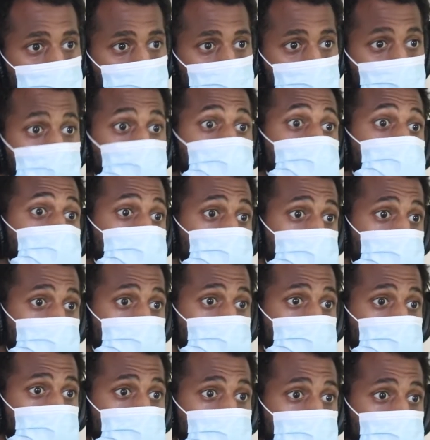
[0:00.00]
They come
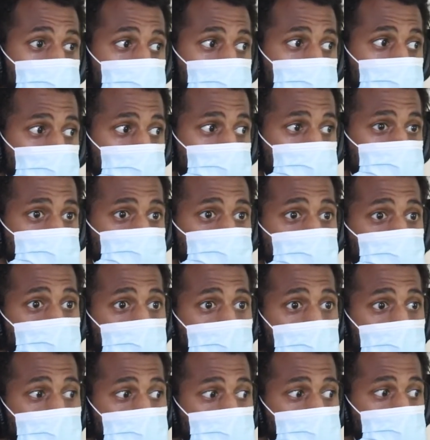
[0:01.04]
here, and instead of
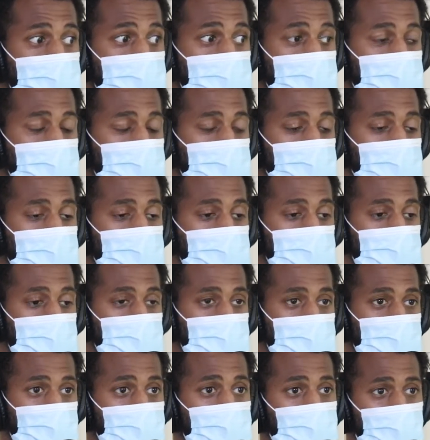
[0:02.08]
hacking
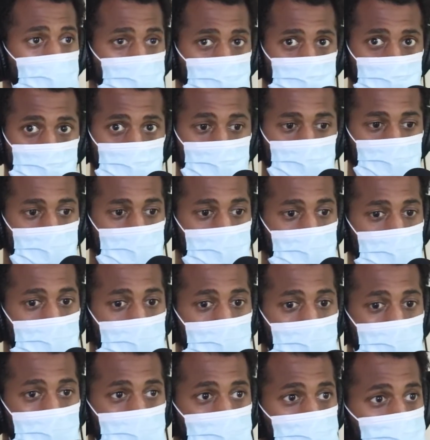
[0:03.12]
the culture, they
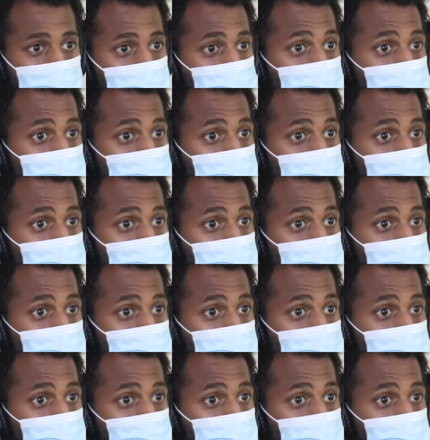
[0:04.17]
hack the